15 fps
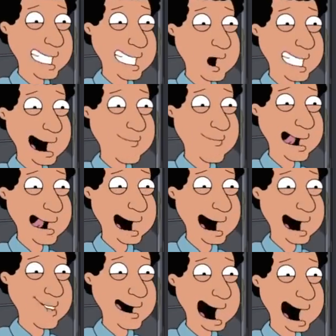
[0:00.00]
one's gonna
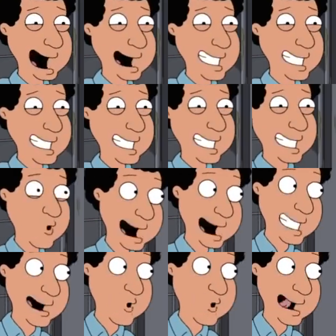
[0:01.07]
believe this. Wait,
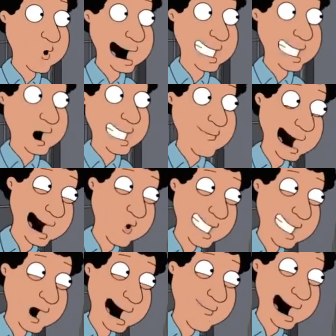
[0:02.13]
will you record my
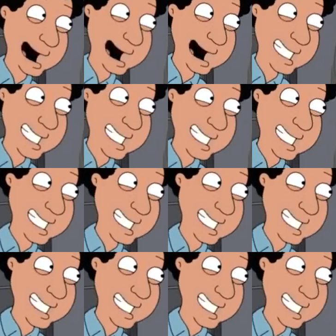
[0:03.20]
outgoing message?